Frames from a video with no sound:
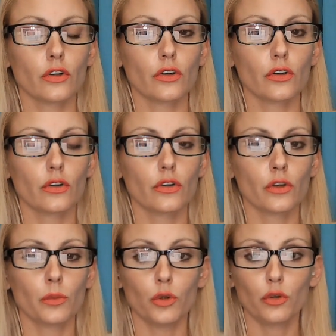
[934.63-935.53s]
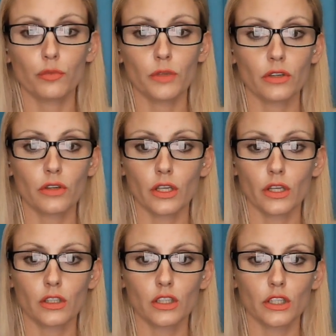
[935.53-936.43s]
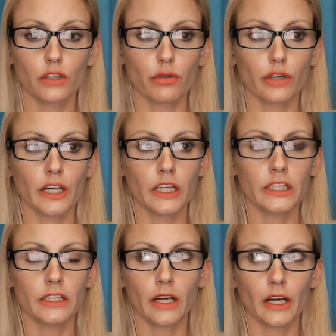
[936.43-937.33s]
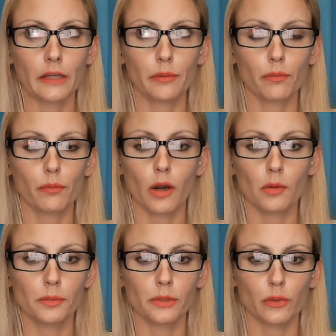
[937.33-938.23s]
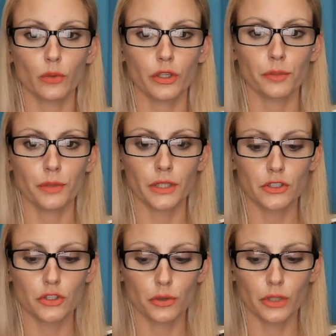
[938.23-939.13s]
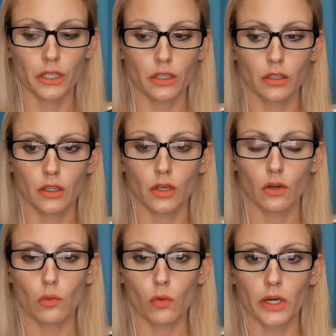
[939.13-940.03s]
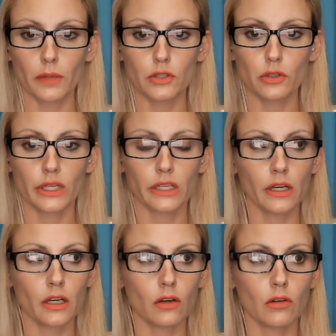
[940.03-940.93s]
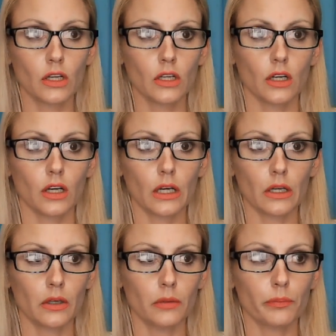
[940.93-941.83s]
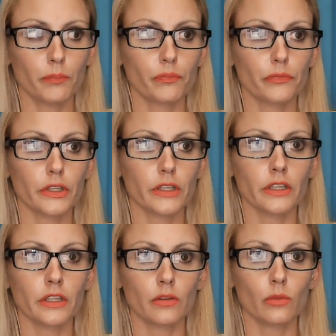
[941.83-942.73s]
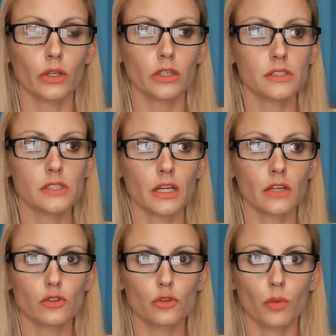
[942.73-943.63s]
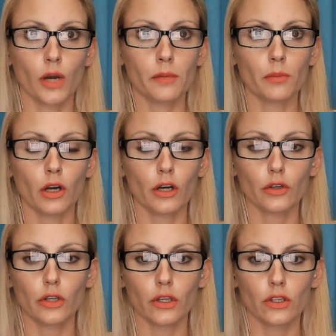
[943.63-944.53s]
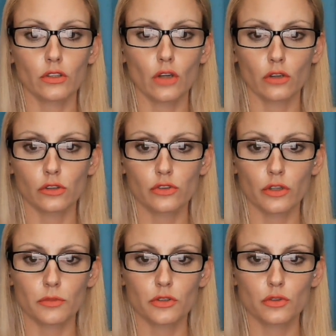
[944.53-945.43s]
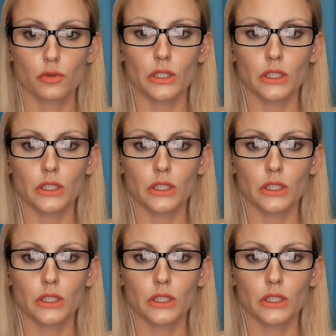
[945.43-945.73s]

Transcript: the movement that he created, I probably wouldn't be doing what I'm doing now. Um, It was Andrew Breitbart and Donald Trump's tweet